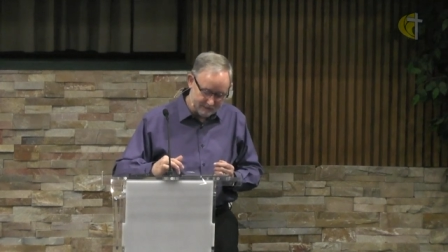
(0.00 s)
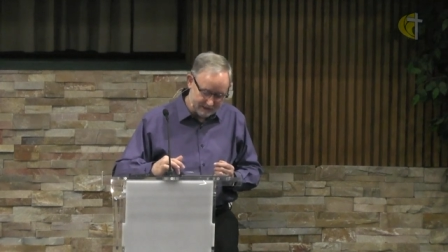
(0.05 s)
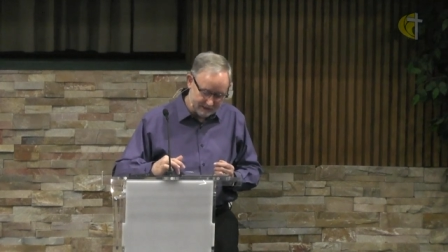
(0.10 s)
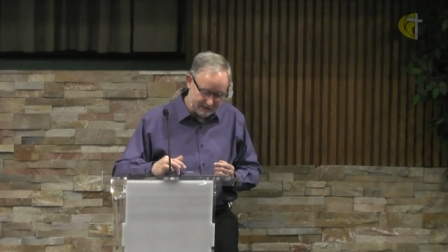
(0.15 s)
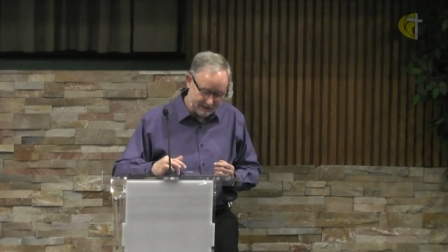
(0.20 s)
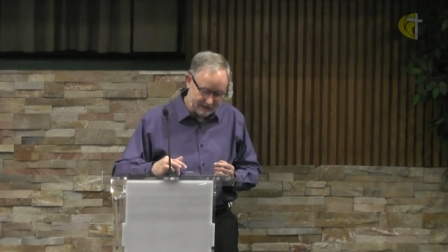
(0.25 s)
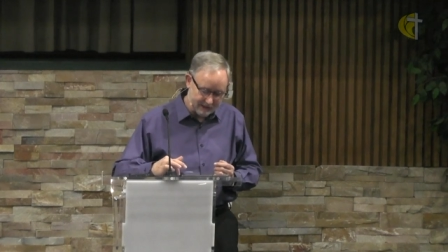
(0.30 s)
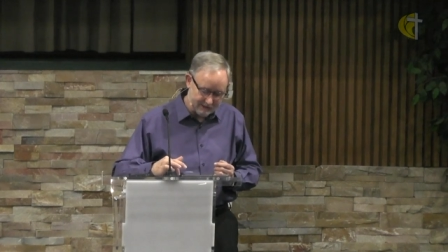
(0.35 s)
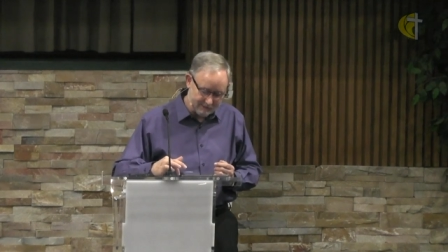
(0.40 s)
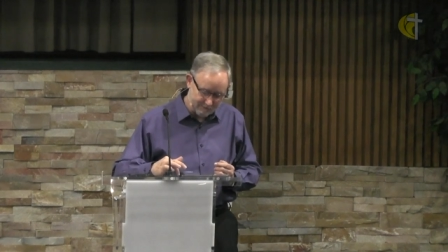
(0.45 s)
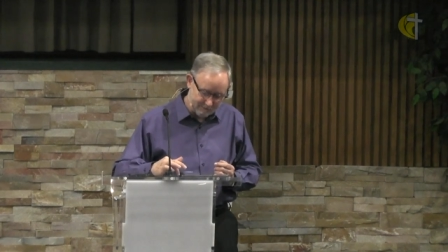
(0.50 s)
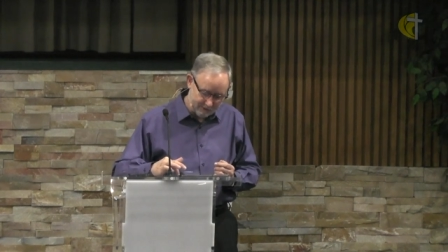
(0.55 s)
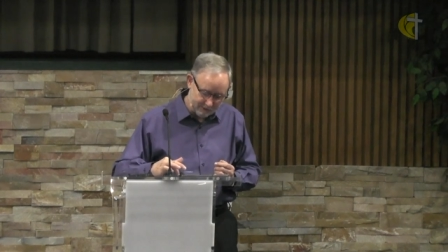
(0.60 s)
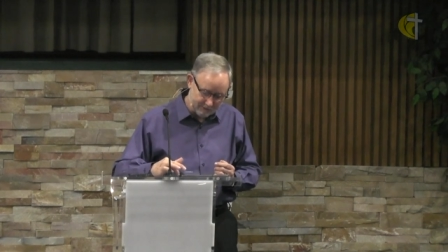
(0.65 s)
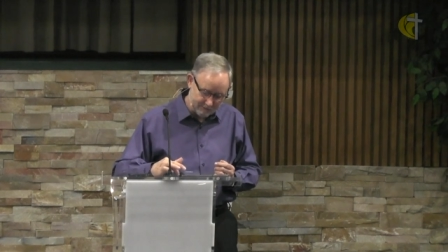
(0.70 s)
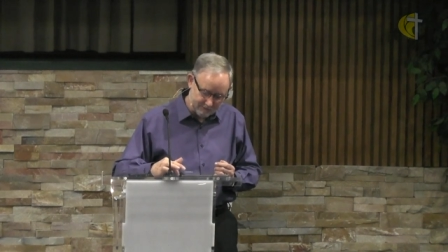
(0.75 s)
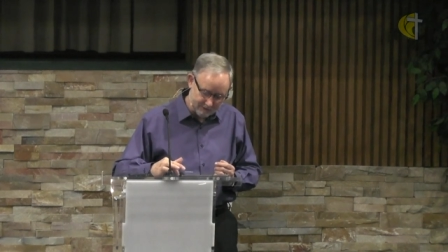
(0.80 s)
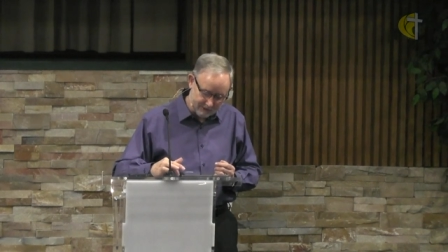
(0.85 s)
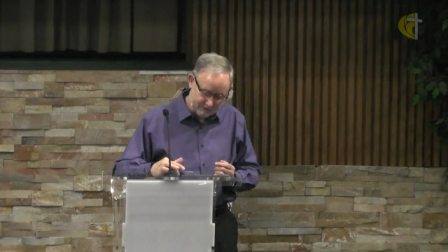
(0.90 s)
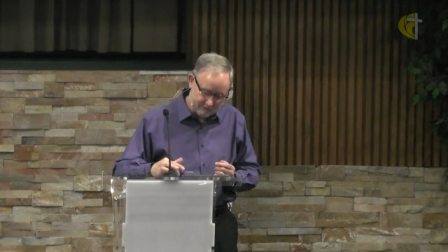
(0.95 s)
to get
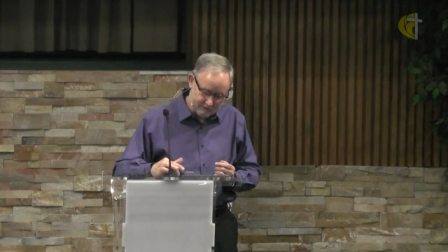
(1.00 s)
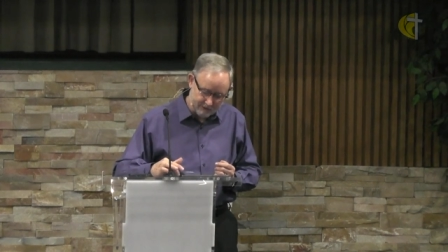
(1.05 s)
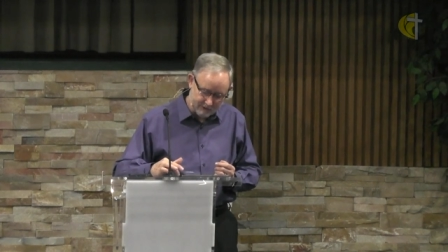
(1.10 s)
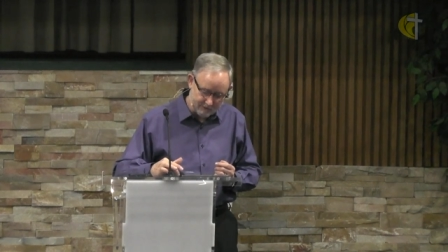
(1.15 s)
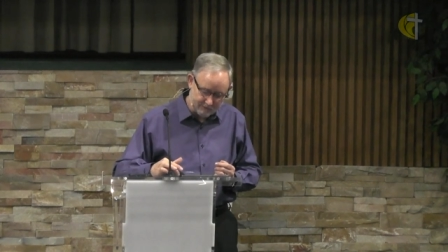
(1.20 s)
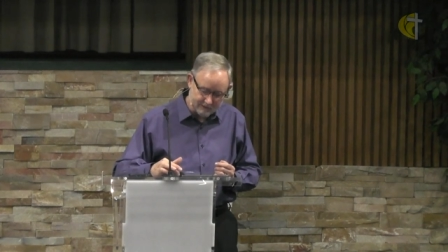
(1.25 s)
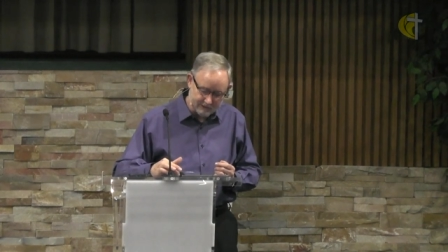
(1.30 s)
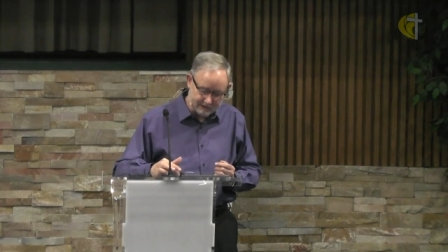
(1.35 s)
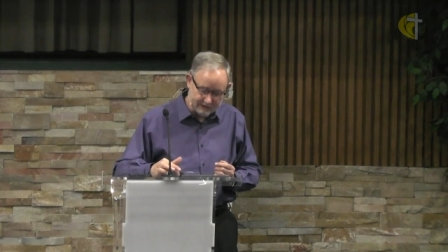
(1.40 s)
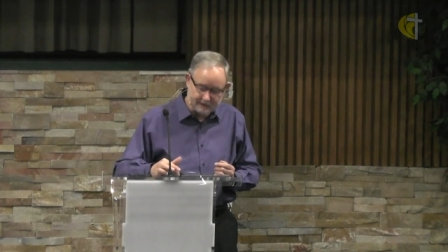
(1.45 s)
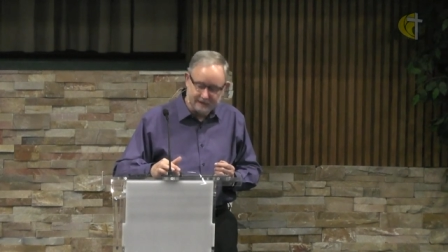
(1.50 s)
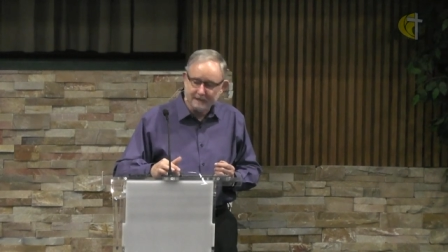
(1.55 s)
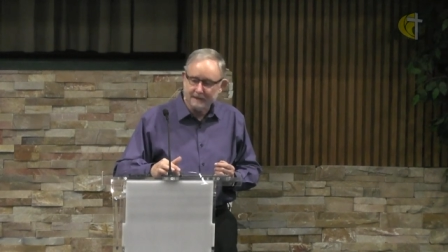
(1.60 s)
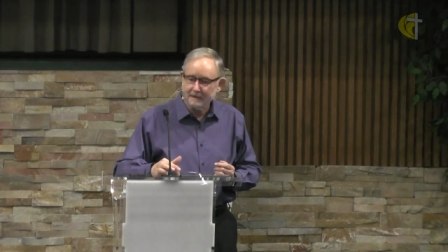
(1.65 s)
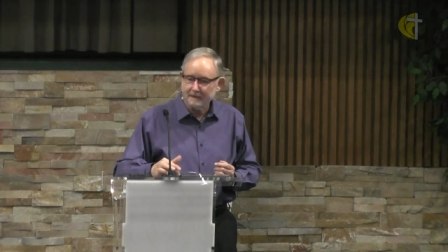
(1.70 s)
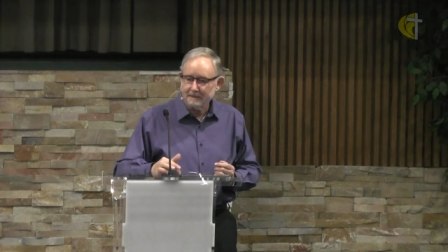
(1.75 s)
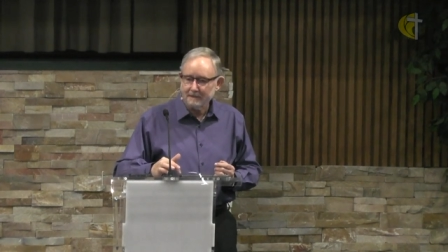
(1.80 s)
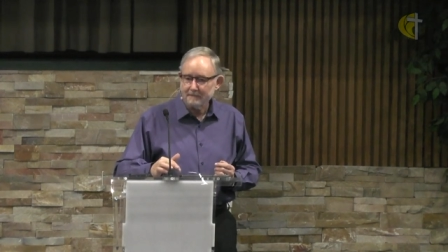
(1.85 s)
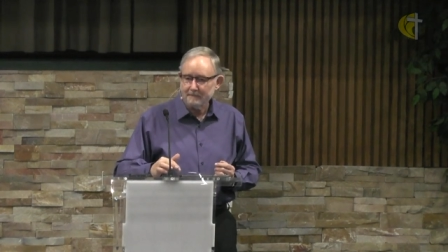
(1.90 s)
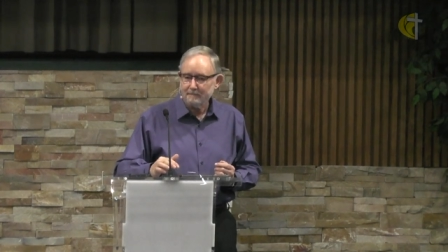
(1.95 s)
50 50.
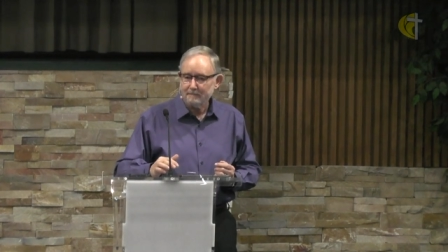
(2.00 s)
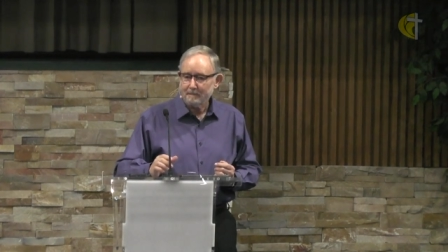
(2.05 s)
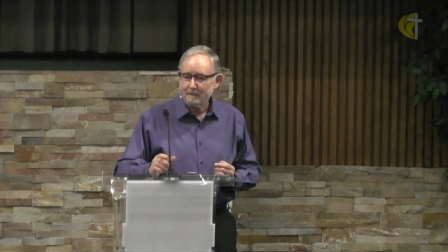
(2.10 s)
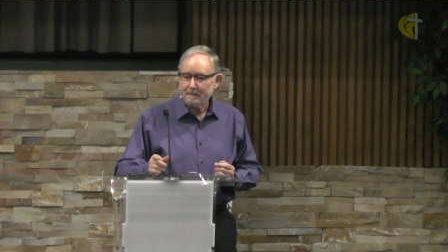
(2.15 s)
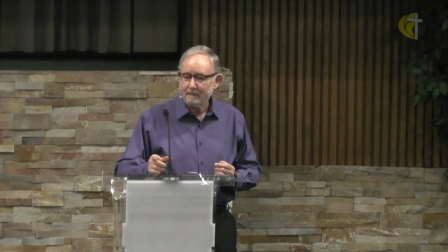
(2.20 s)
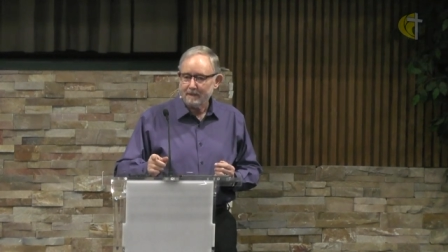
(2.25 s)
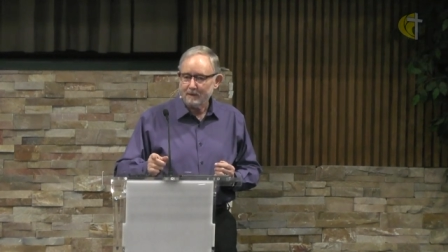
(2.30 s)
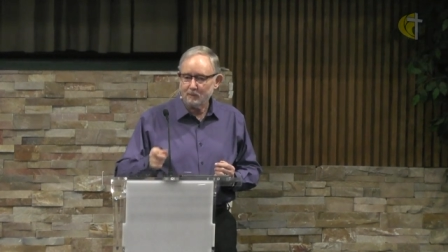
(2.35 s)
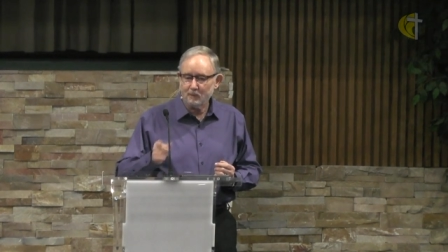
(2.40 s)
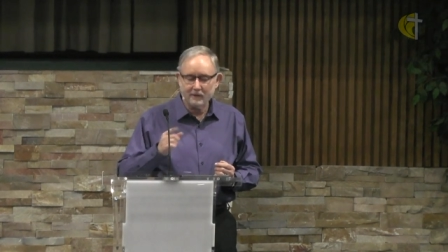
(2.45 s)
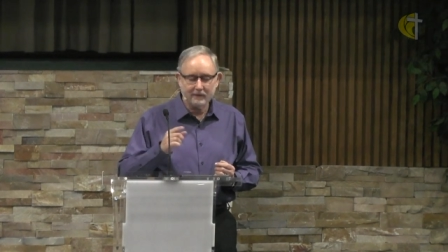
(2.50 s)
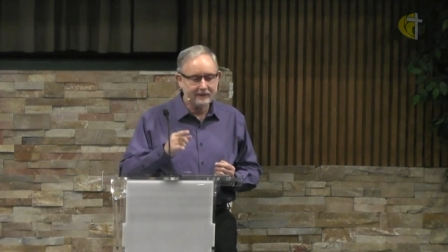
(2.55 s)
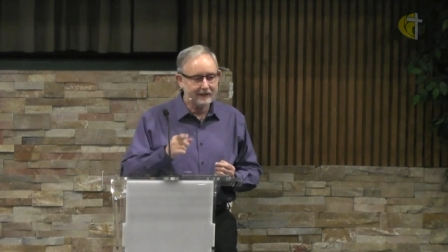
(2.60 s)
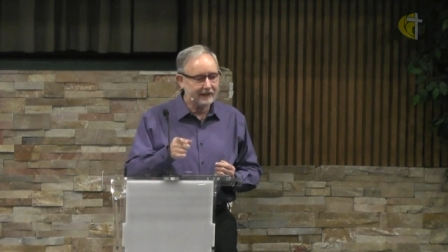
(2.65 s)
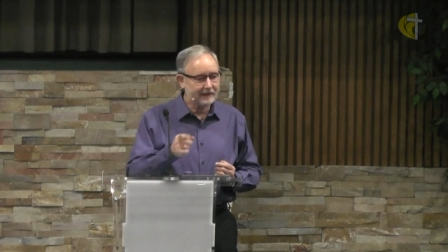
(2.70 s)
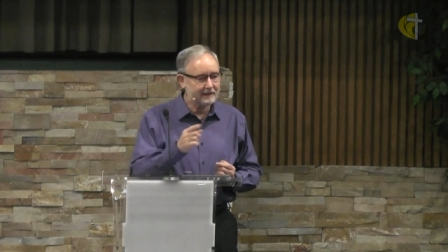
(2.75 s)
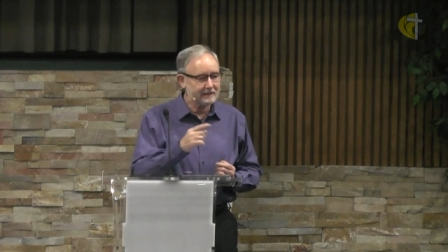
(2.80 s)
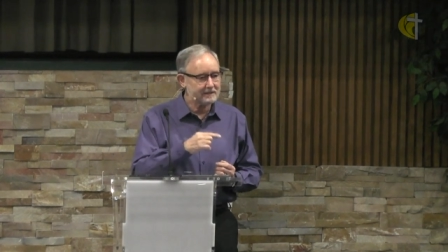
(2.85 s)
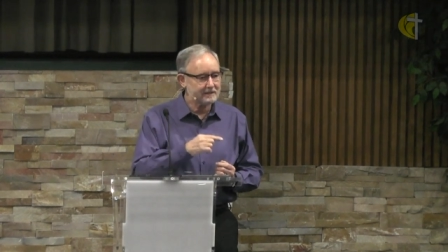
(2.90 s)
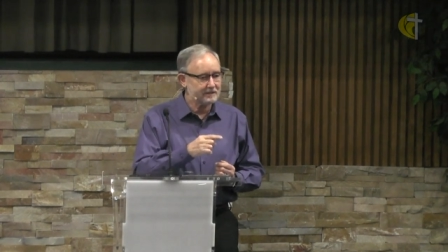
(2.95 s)
Well,
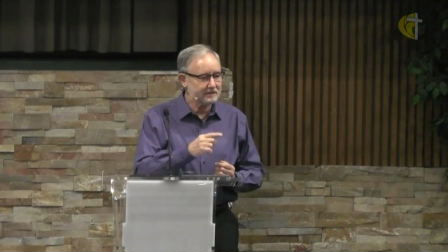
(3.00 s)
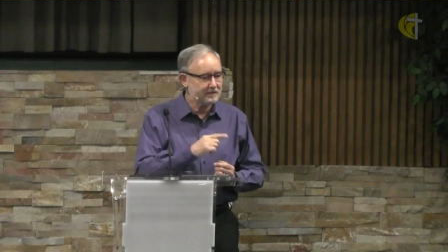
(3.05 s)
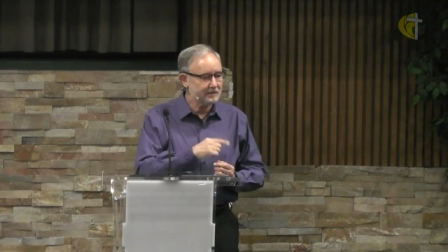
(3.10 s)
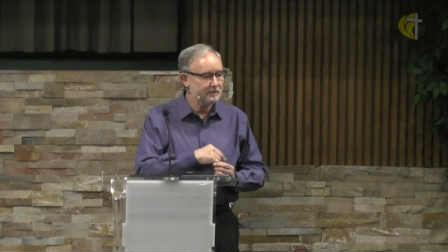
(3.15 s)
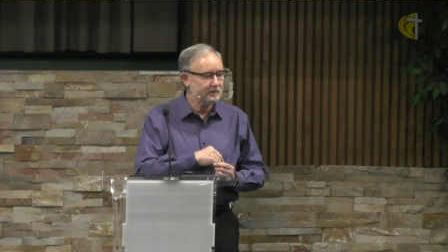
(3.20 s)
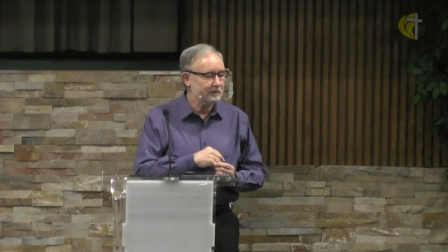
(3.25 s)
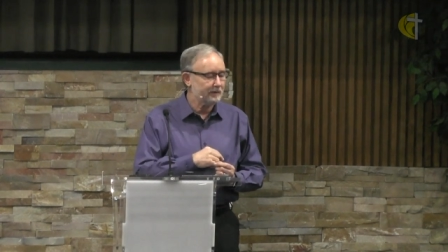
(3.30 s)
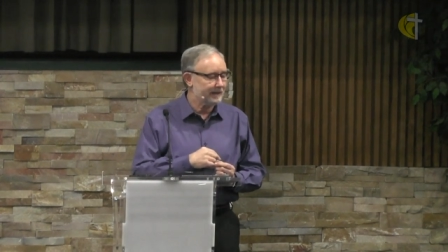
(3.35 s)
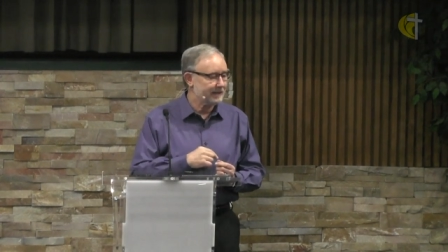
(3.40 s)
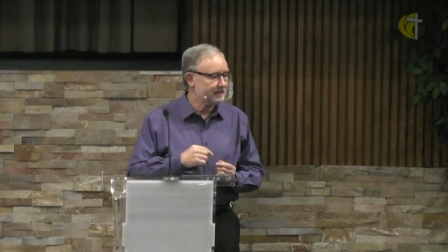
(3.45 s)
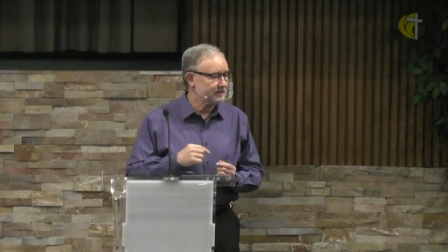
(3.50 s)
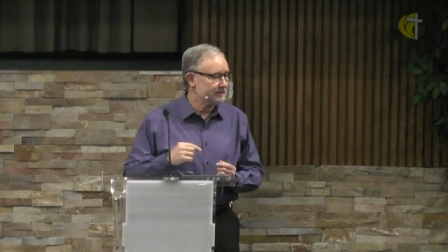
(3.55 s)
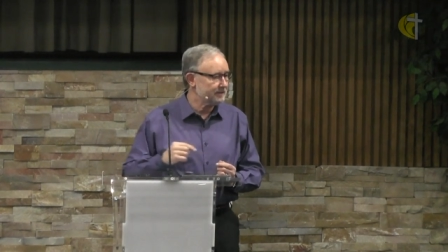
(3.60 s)
that is until you actually